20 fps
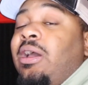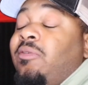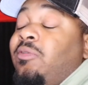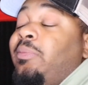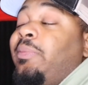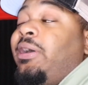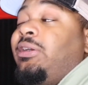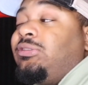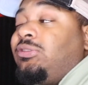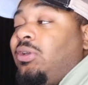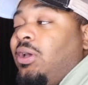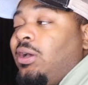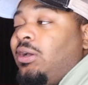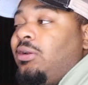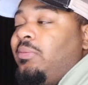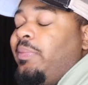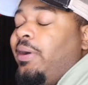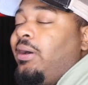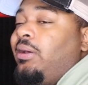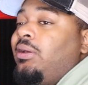Everybody's
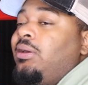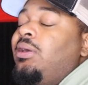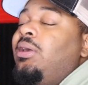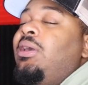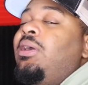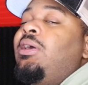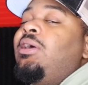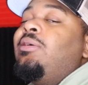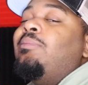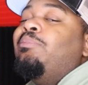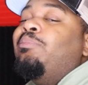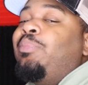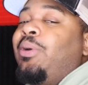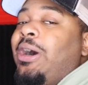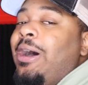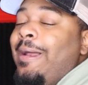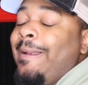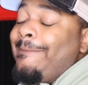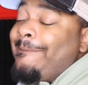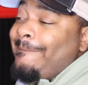talking about it.
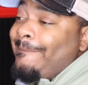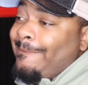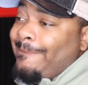But